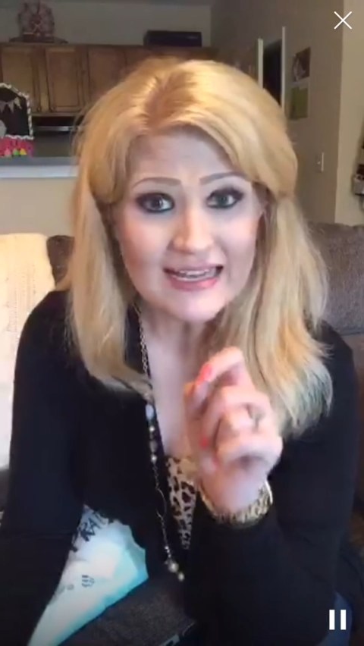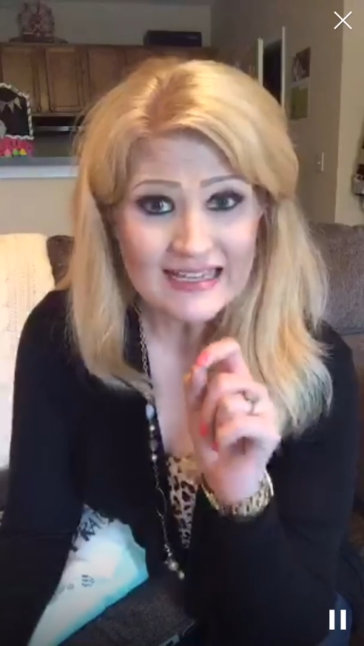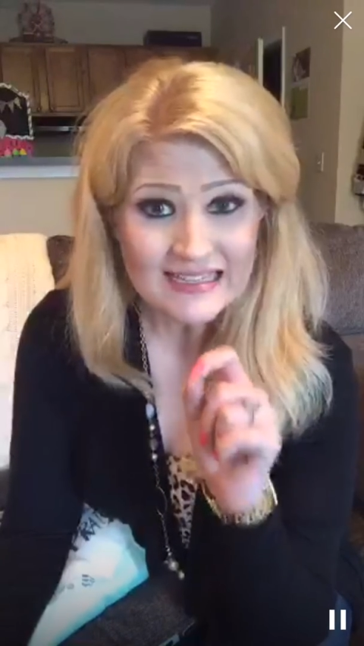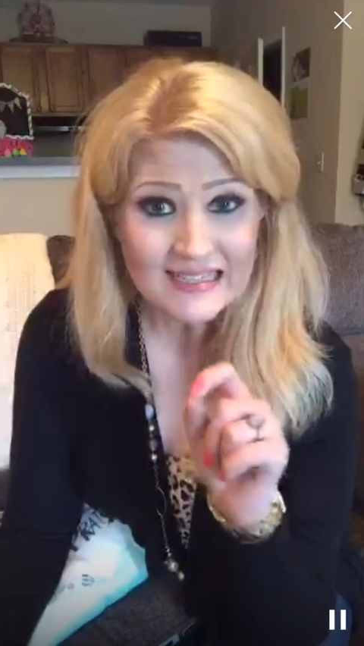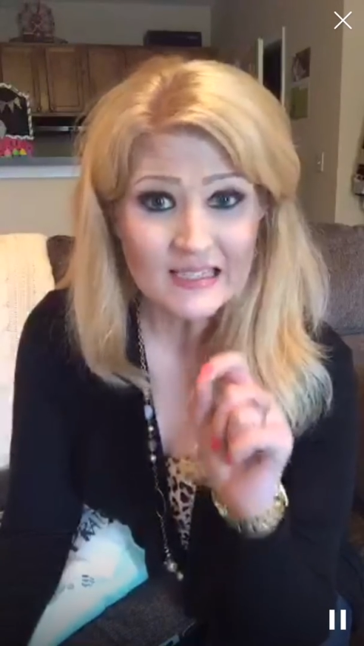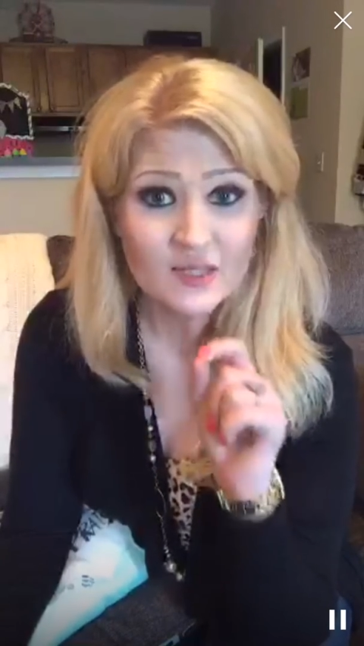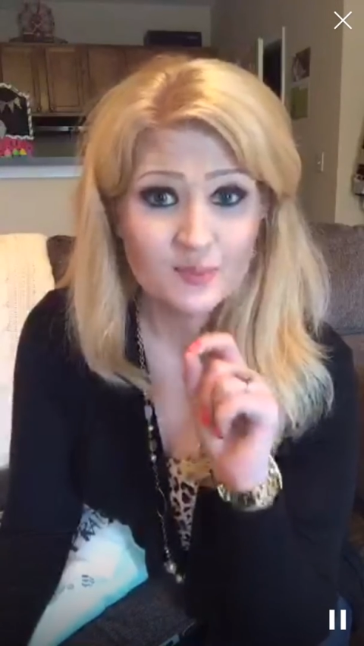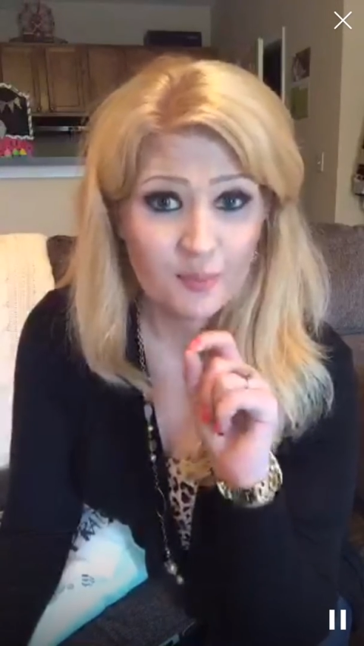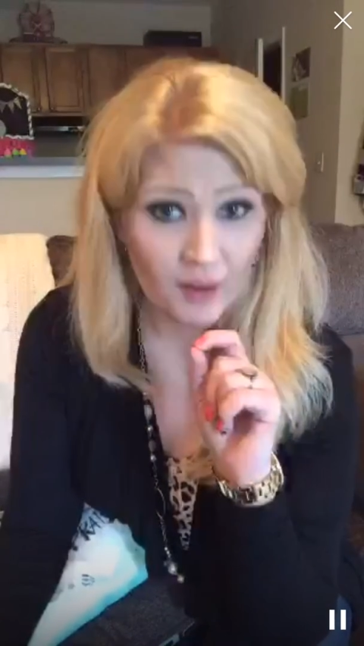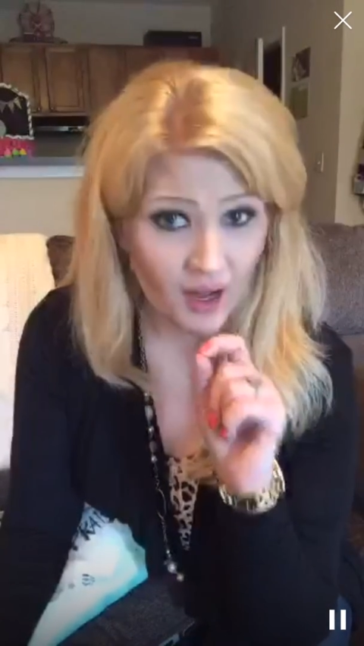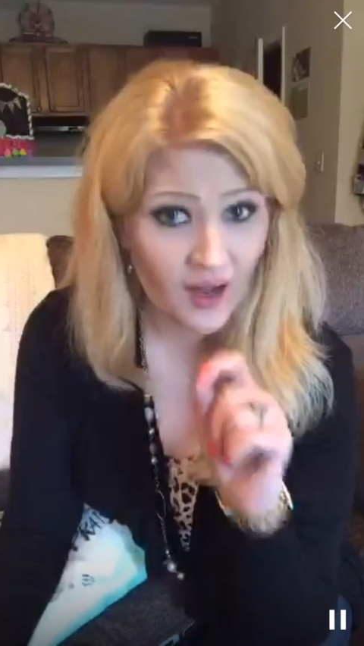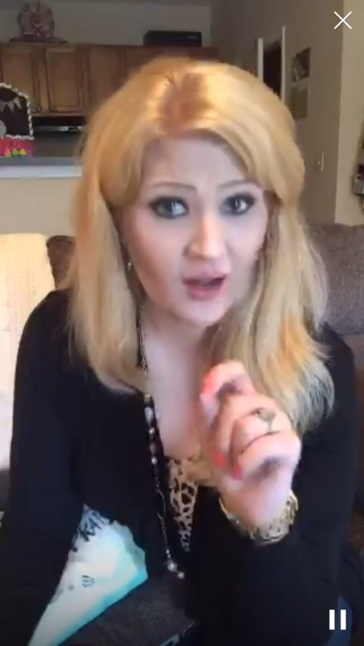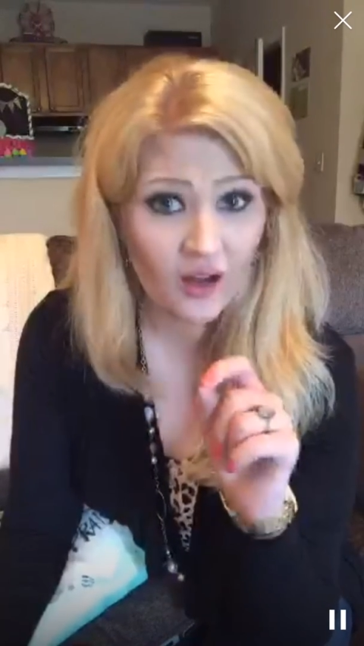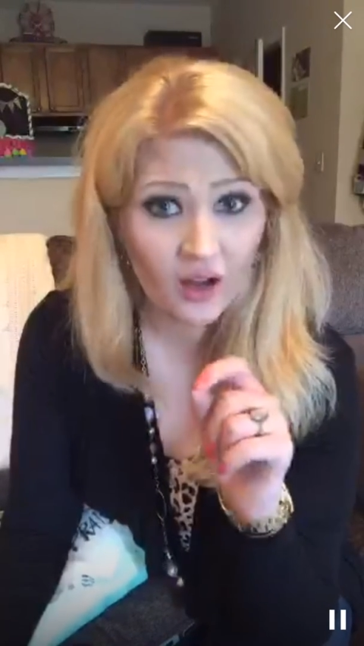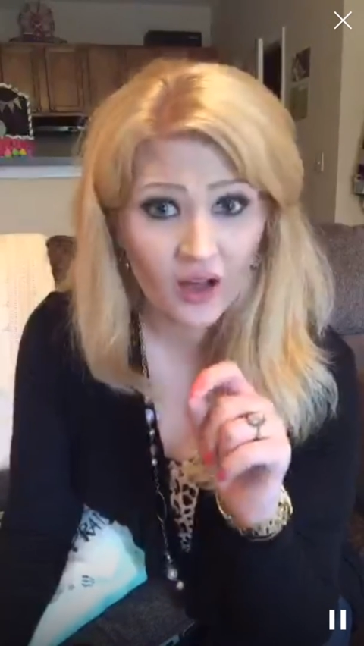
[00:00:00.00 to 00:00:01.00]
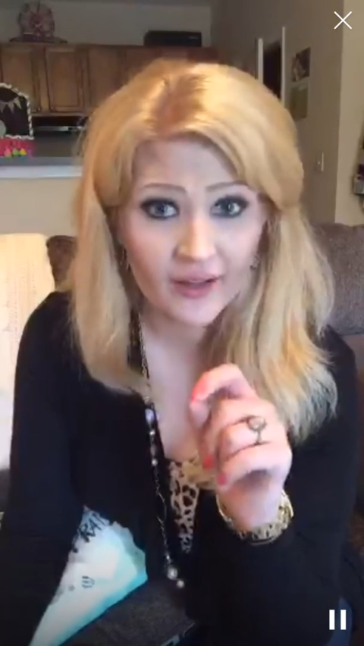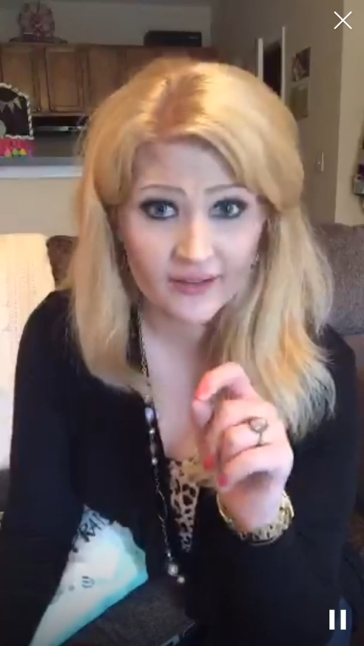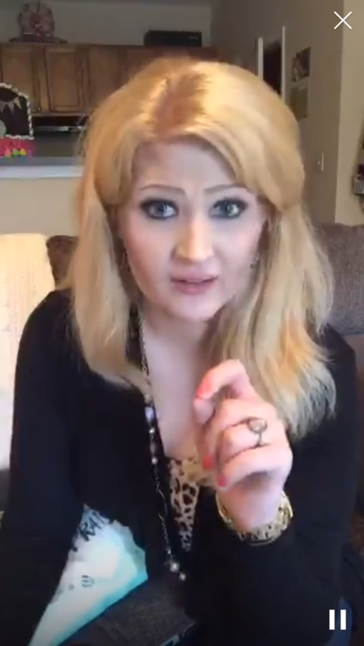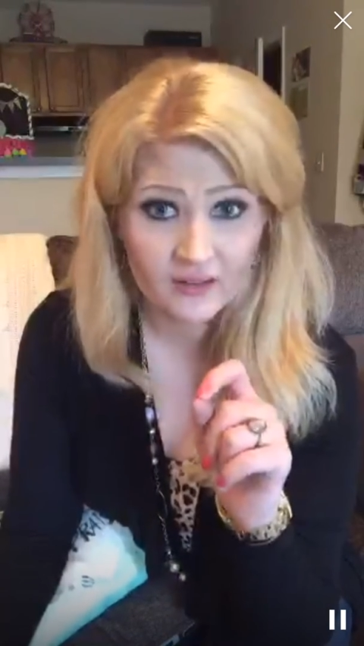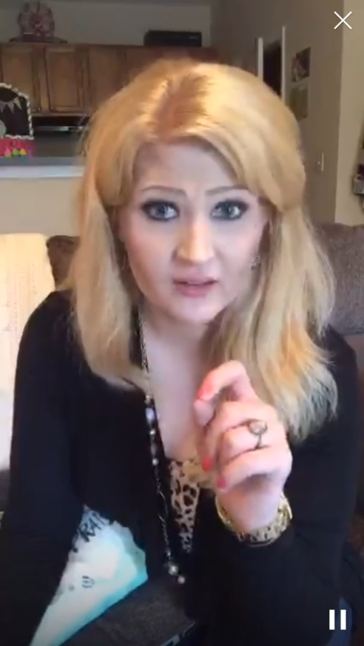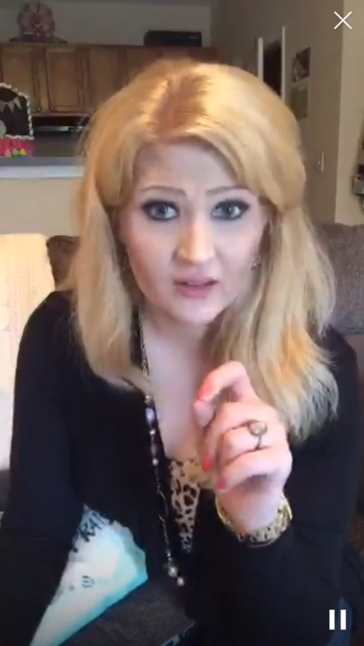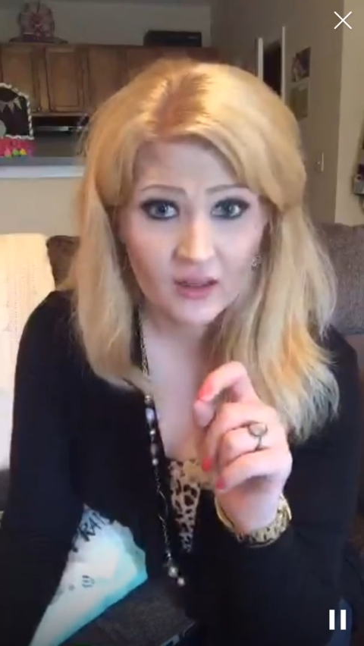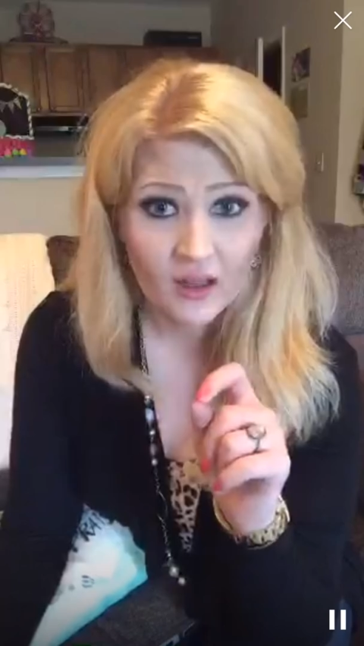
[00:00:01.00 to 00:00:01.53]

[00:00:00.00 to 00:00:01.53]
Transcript: is spot on.